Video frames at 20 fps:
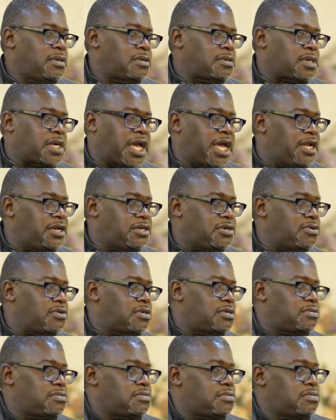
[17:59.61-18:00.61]
Can't do
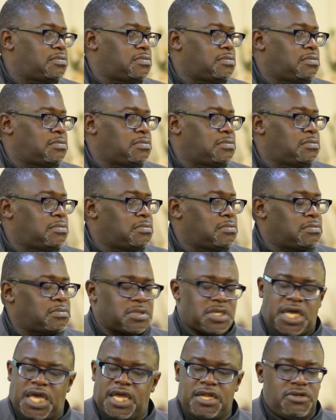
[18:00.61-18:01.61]
it.
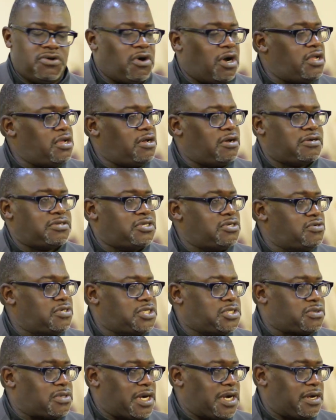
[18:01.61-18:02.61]
Can't do it. All you're going to do
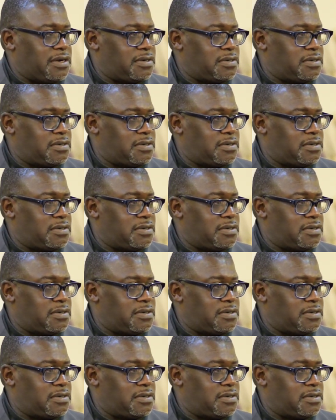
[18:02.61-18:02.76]
is try.